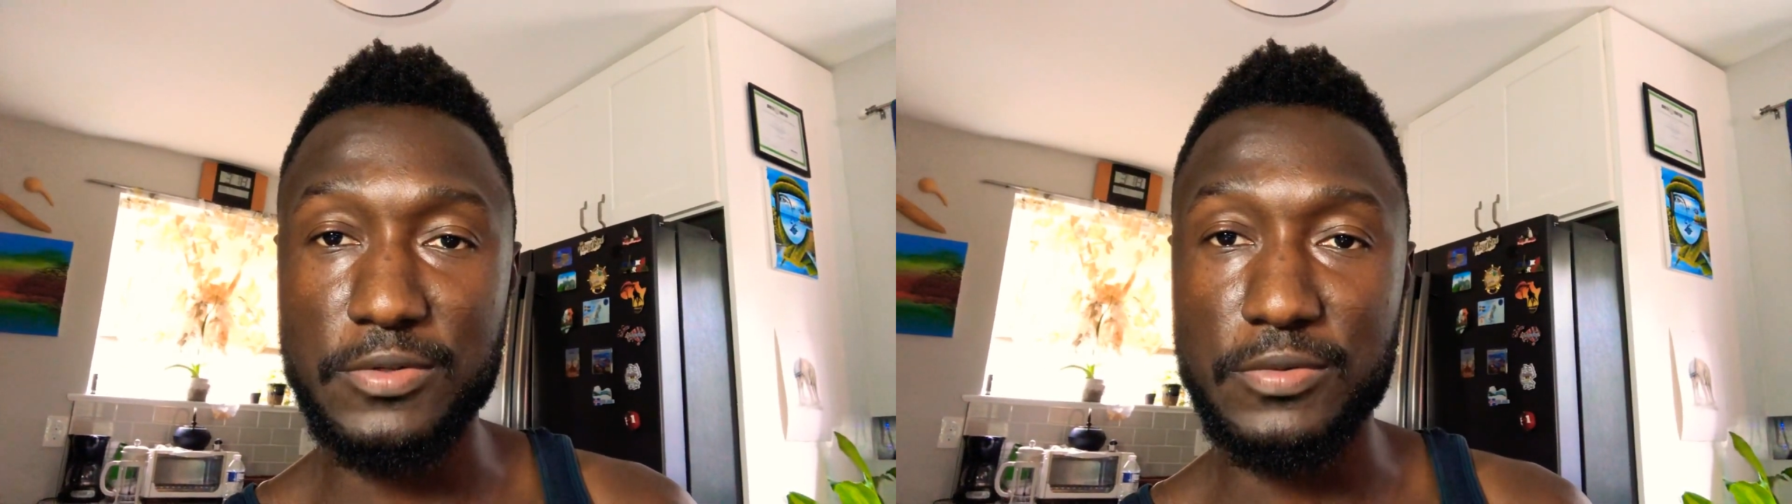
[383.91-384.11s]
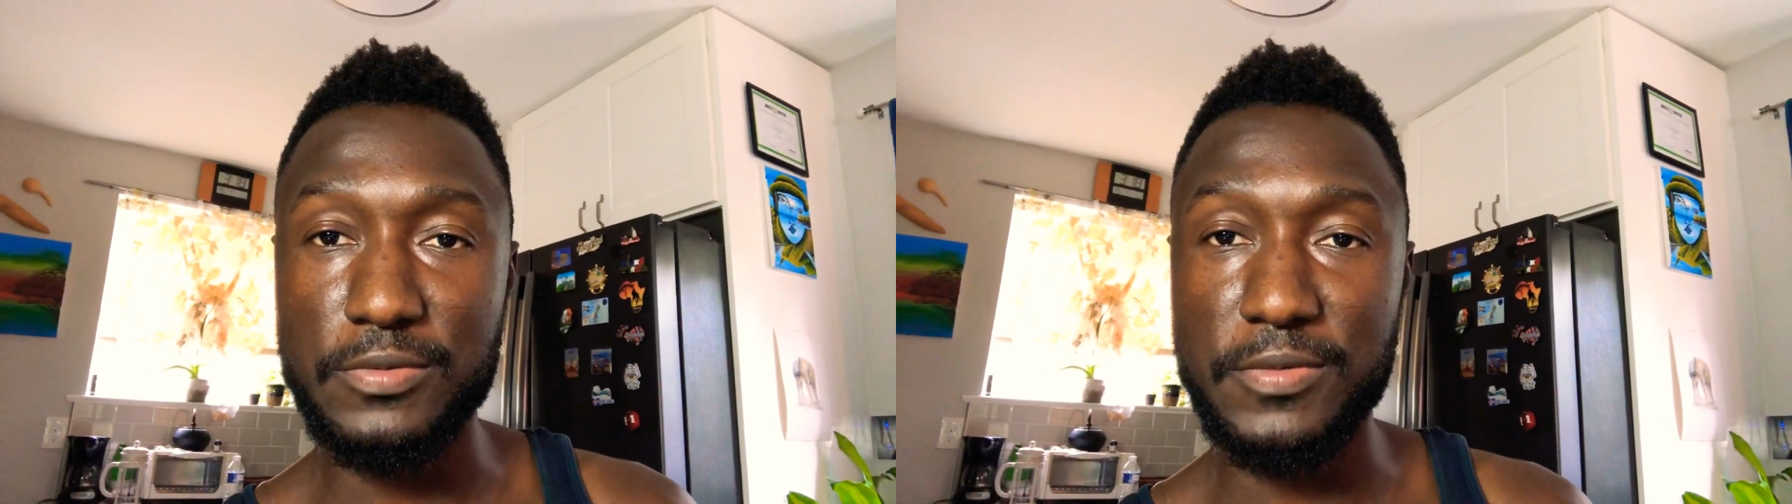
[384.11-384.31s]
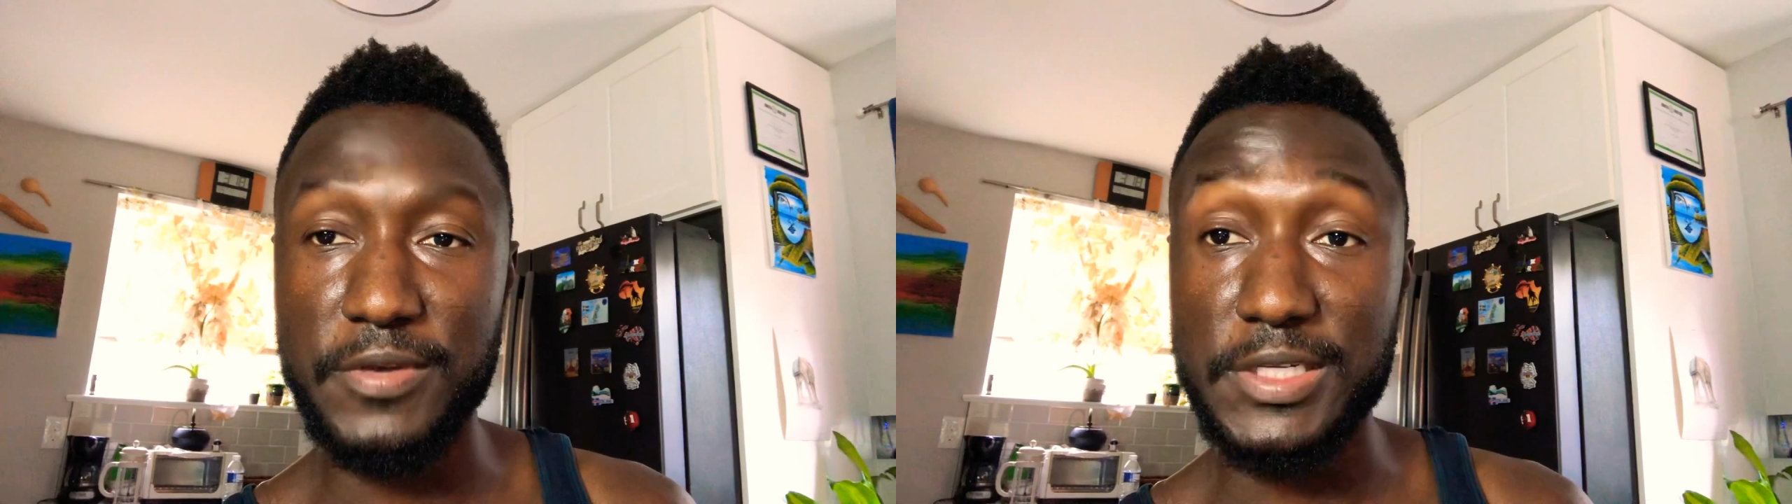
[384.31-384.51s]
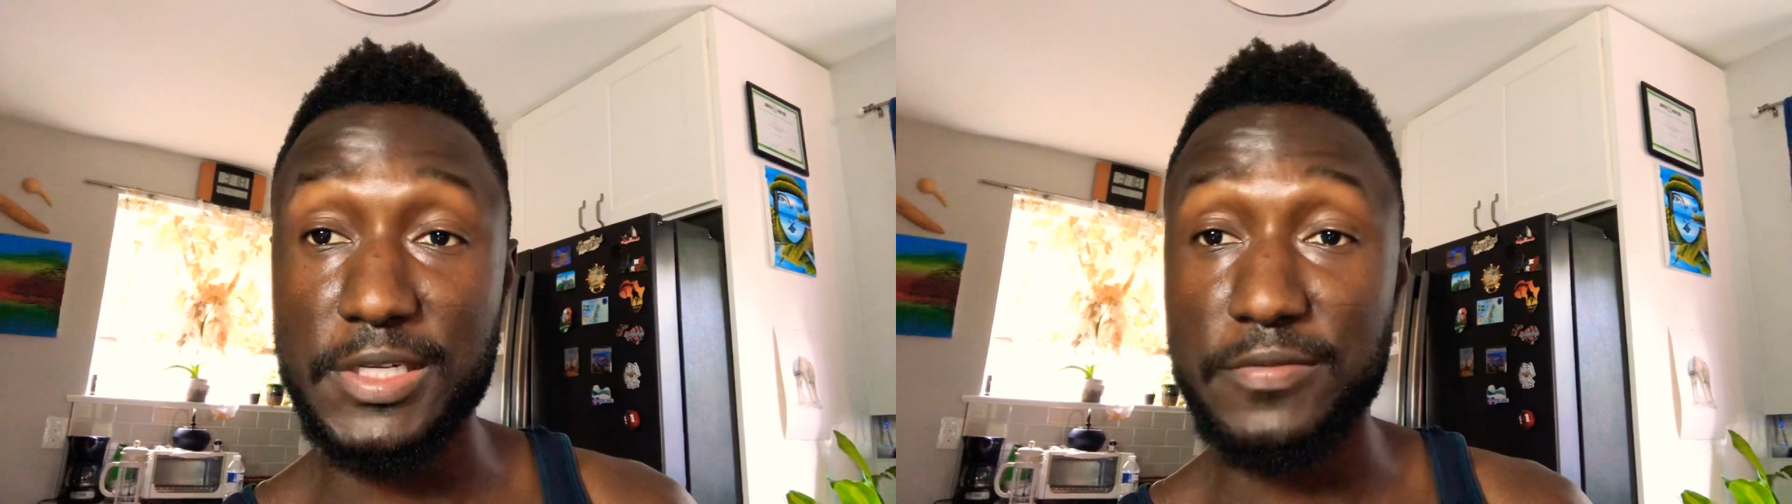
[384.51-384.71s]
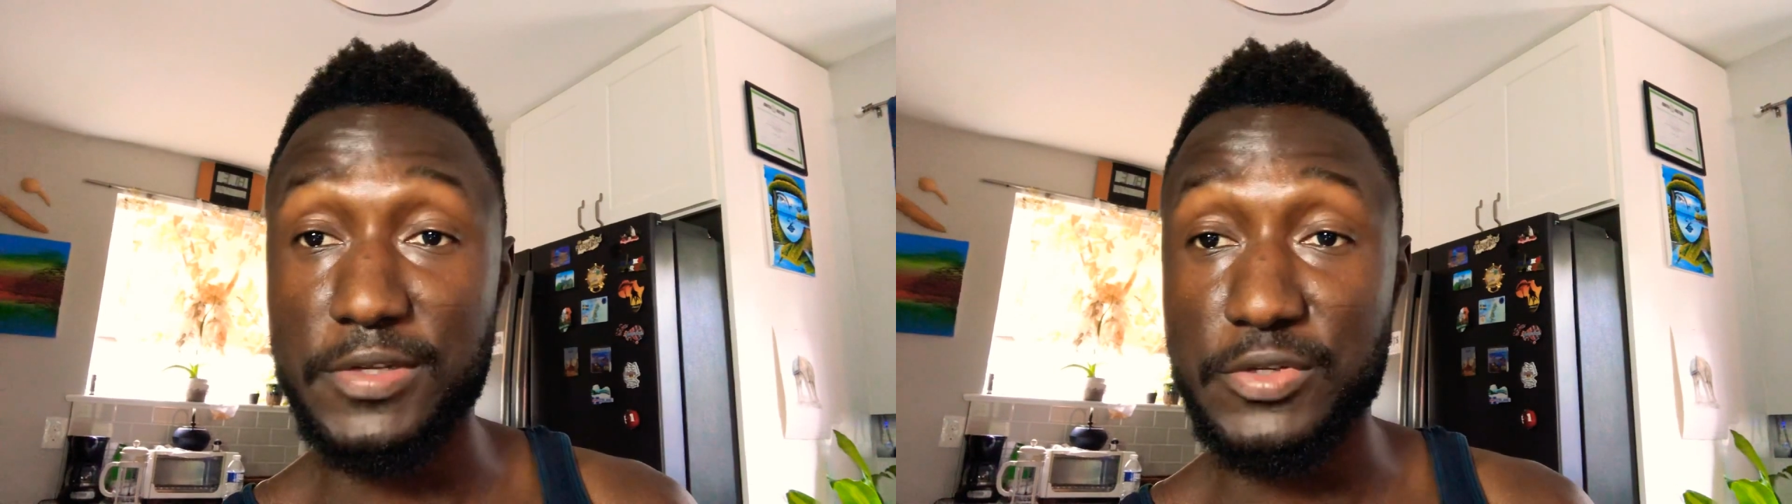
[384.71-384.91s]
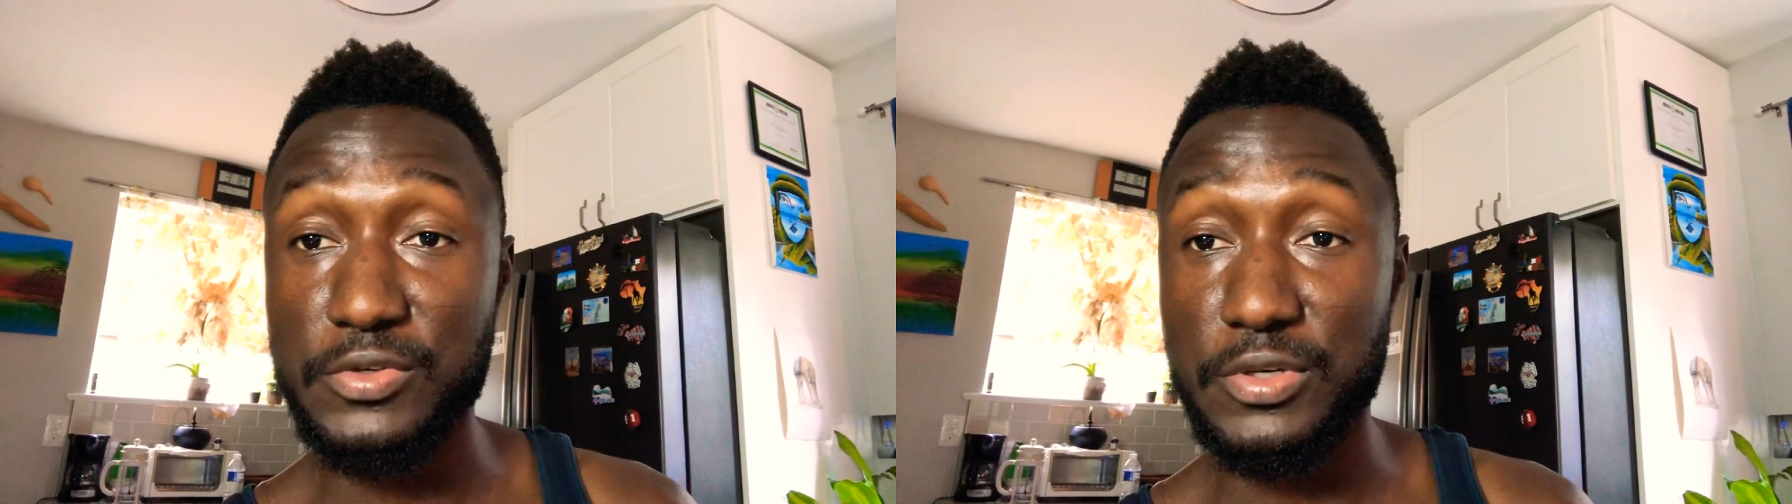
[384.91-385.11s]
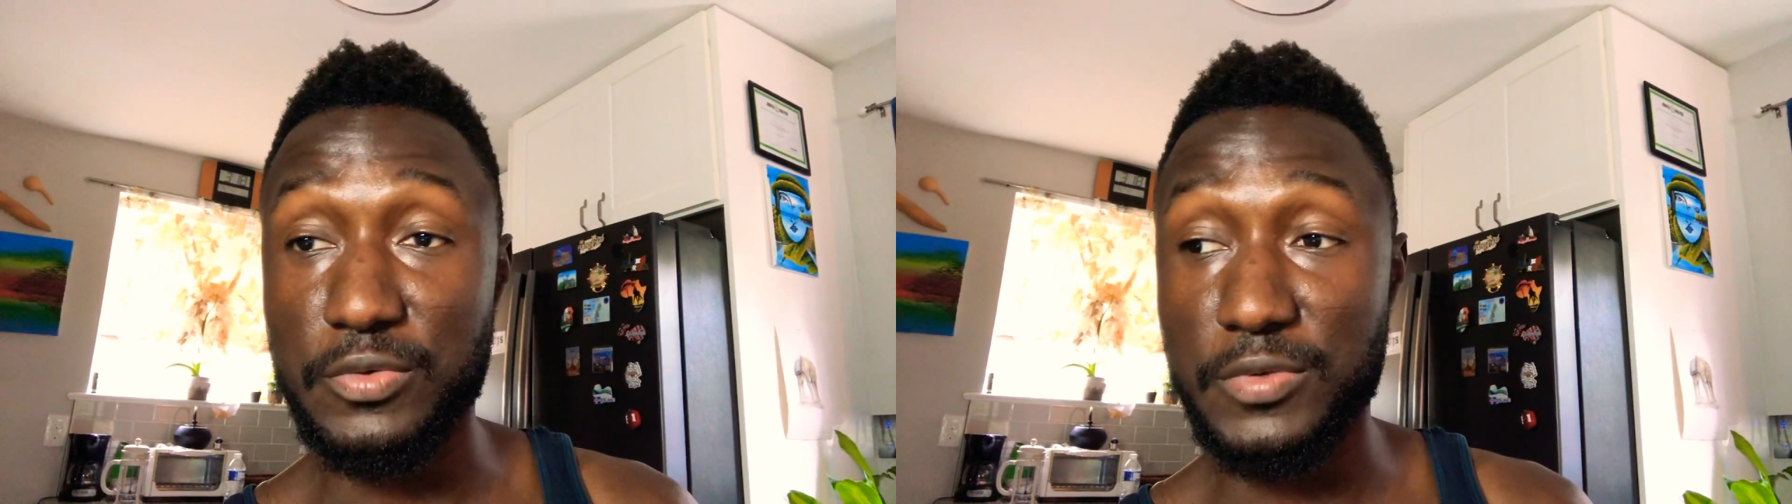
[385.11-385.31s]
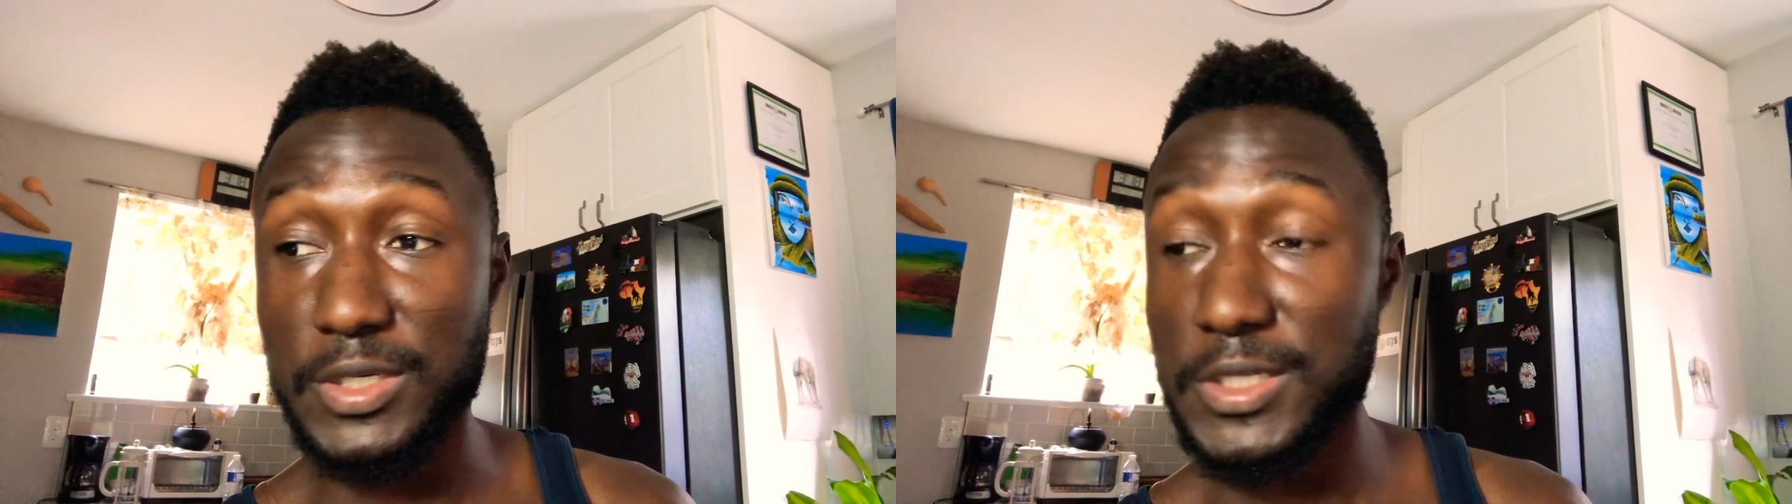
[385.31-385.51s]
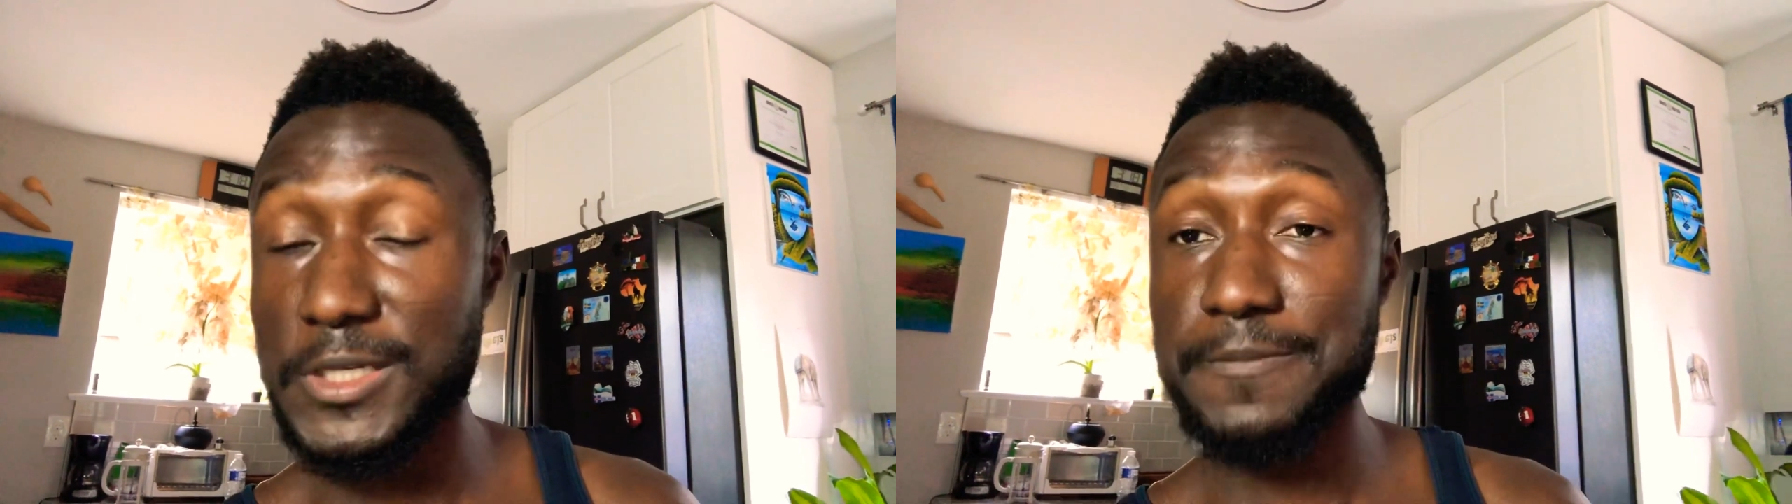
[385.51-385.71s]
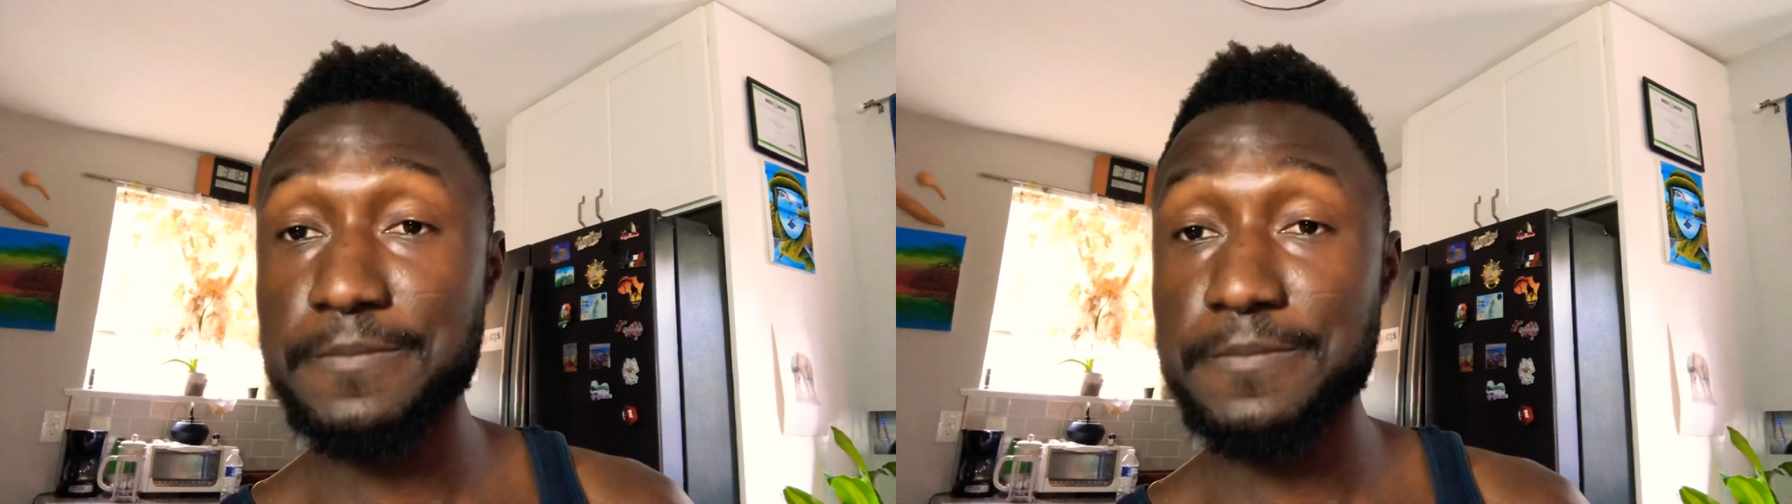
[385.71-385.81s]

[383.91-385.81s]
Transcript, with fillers: to effectively do your work.